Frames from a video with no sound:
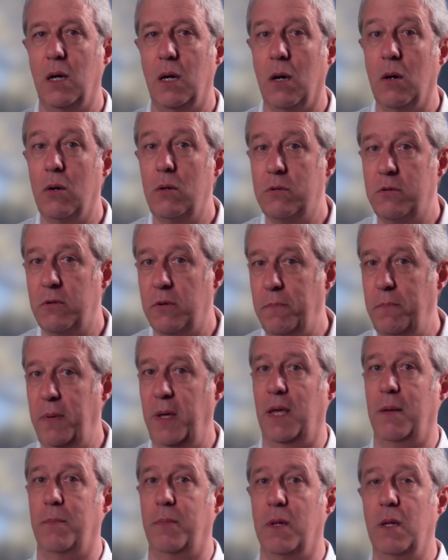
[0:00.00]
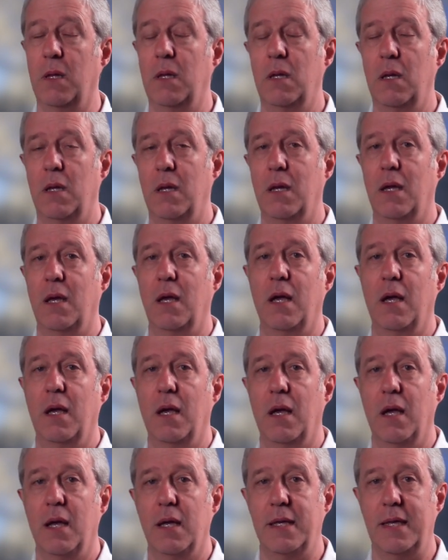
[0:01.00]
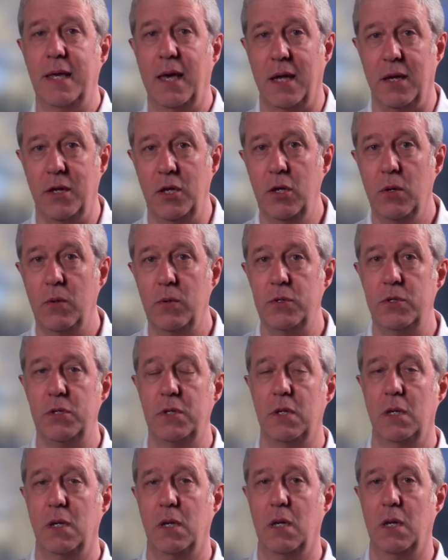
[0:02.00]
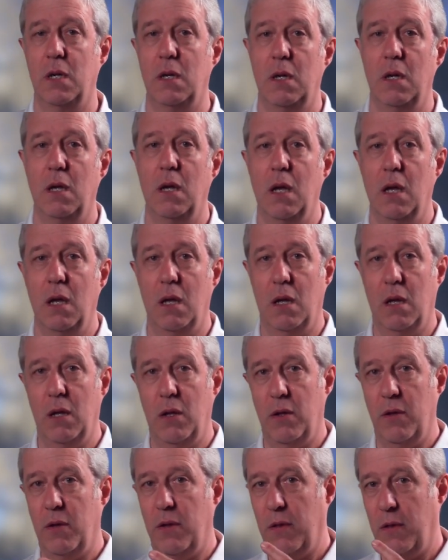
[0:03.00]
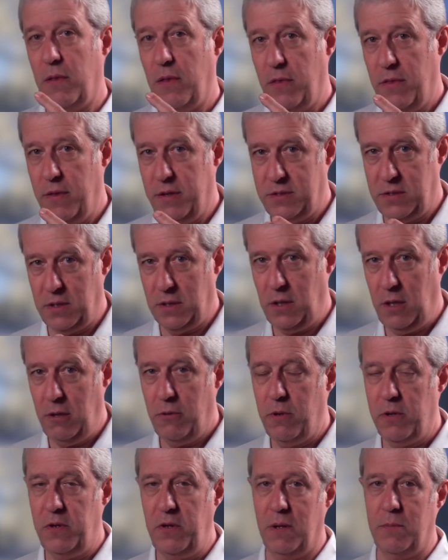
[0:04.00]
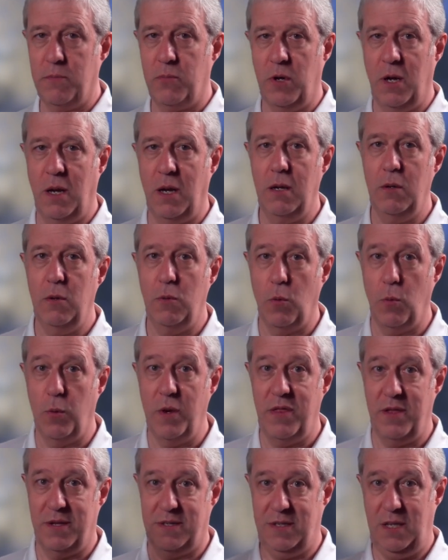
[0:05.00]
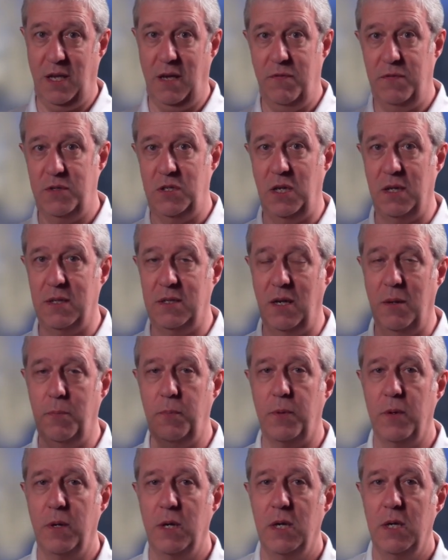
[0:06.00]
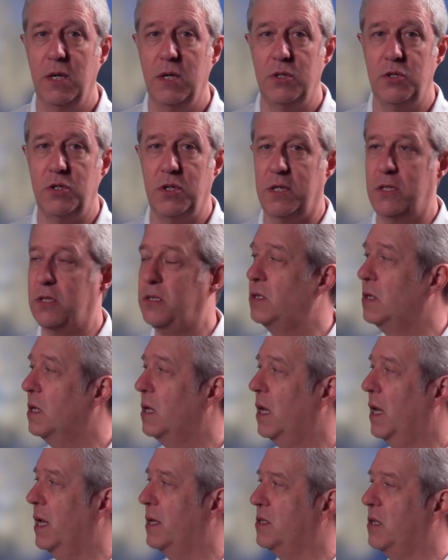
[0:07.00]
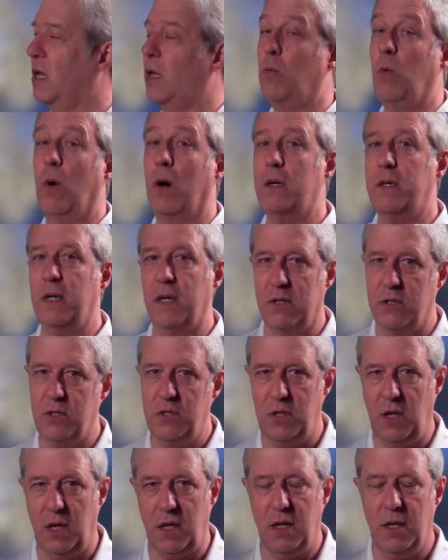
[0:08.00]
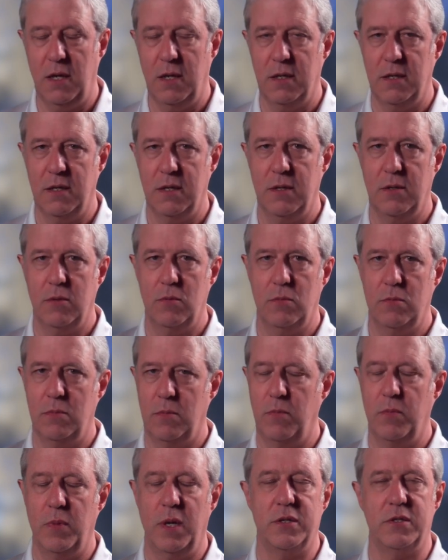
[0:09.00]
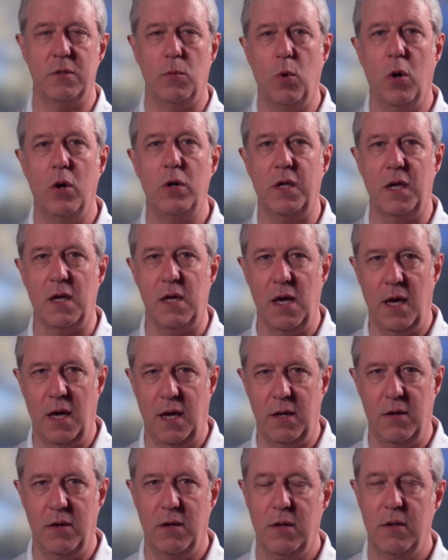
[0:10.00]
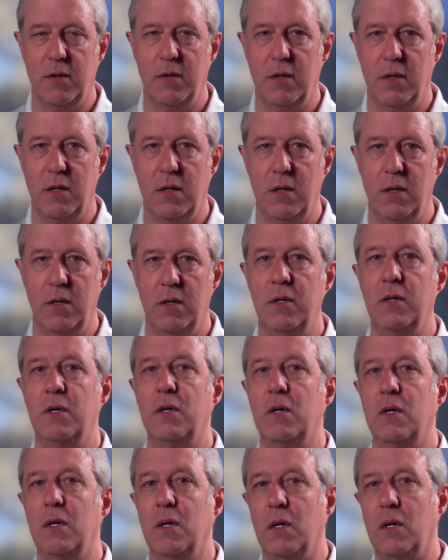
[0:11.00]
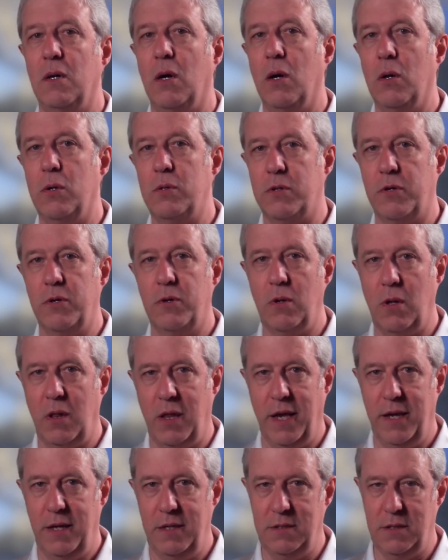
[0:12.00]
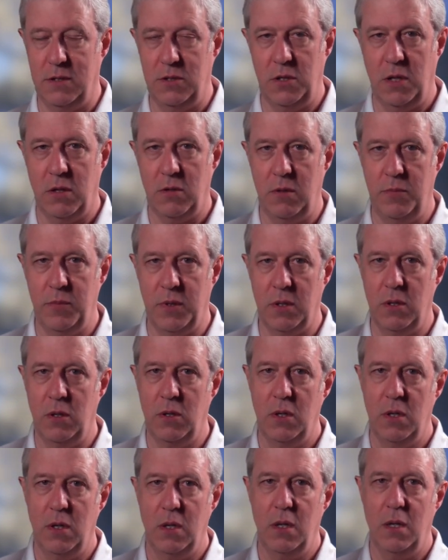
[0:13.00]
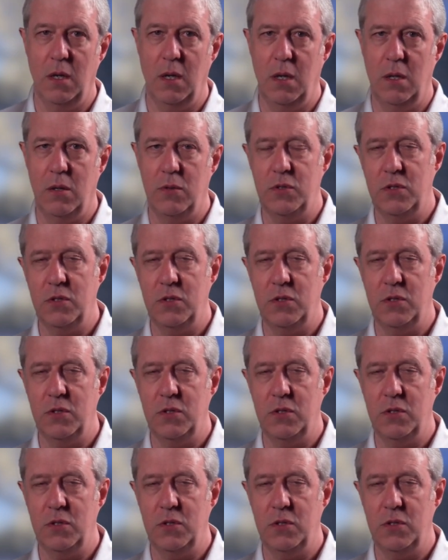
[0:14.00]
Older people can use the security umbrella with a safety tip just as a walking stick, as a walking aid. Older ladies and gentlemen, you know,